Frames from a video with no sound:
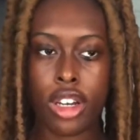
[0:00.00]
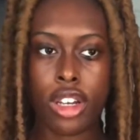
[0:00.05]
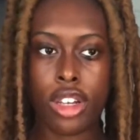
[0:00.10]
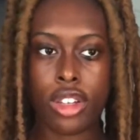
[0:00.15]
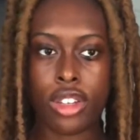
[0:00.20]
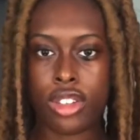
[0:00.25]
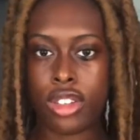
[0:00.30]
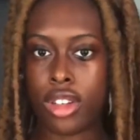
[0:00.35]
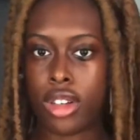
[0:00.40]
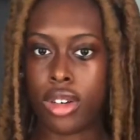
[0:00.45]

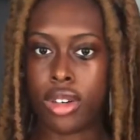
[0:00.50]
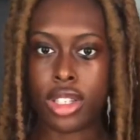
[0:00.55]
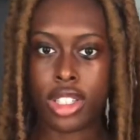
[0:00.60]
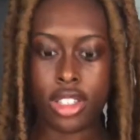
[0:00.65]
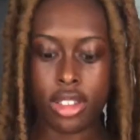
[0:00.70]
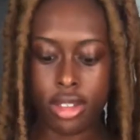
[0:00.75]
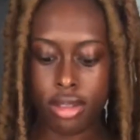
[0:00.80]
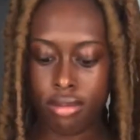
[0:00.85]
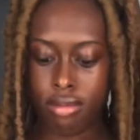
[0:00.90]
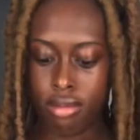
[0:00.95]
So it's
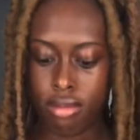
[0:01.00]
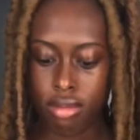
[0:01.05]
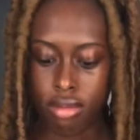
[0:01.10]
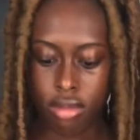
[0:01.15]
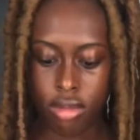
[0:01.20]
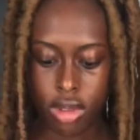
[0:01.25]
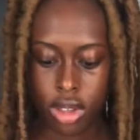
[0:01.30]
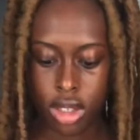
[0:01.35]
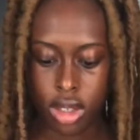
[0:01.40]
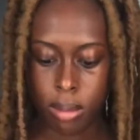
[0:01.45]

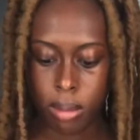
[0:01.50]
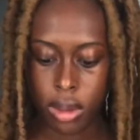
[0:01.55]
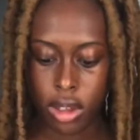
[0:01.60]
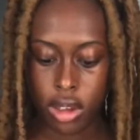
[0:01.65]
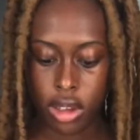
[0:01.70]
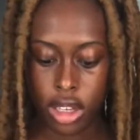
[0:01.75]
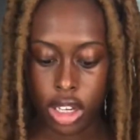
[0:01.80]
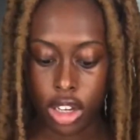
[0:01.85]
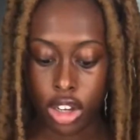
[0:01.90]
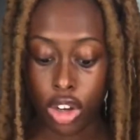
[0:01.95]
could be
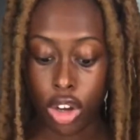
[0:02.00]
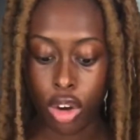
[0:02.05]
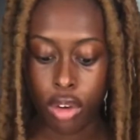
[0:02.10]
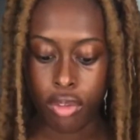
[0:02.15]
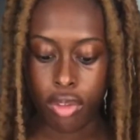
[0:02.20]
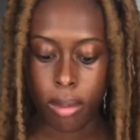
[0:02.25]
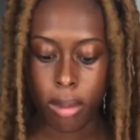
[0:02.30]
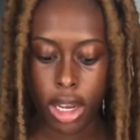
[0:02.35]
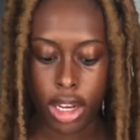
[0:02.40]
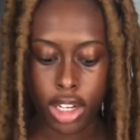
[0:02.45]
it could go
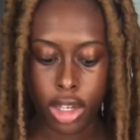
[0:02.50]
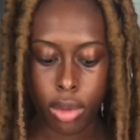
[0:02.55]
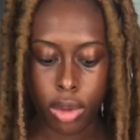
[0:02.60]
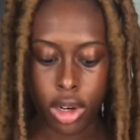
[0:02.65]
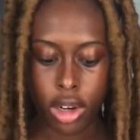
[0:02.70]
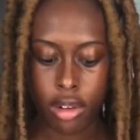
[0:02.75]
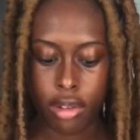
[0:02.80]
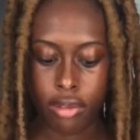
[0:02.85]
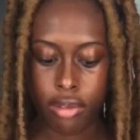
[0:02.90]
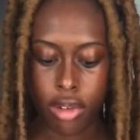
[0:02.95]
from
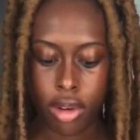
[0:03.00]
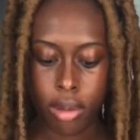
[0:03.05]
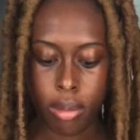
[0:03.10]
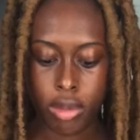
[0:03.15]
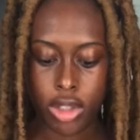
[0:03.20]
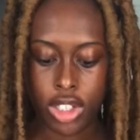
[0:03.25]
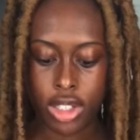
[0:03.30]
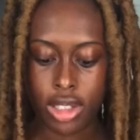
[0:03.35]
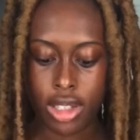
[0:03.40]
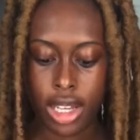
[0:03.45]
anywhere from
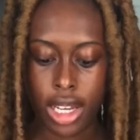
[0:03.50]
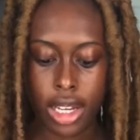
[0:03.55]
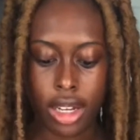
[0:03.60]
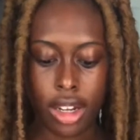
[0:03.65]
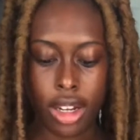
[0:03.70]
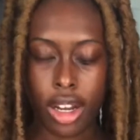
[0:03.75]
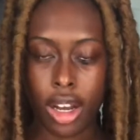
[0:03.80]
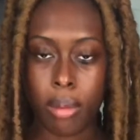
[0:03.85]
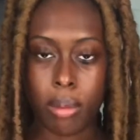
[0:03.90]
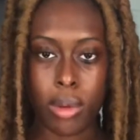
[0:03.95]
just like a
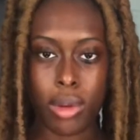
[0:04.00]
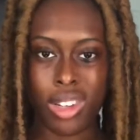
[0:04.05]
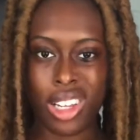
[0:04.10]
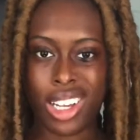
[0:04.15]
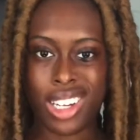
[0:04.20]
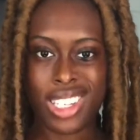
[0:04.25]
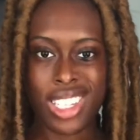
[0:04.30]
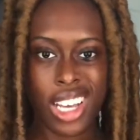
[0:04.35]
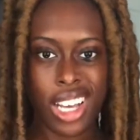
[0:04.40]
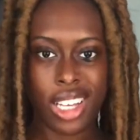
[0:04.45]
couple like
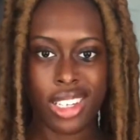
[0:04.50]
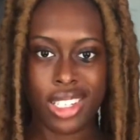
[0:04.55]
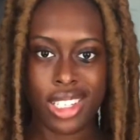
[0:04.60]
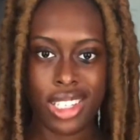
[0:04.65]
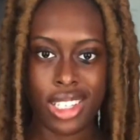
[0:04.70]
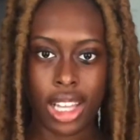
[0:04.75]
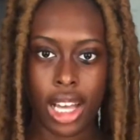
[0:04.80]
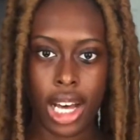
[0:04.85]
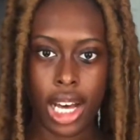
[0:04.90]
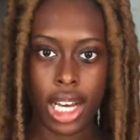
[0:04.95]
10
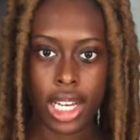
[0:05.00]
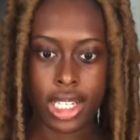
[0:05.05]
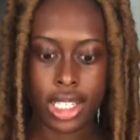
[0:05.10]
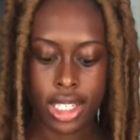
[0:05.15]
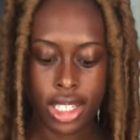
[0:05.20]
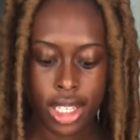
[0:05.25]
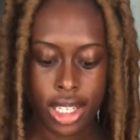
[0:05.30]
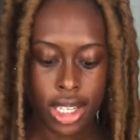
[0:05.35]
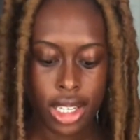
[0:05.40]
slides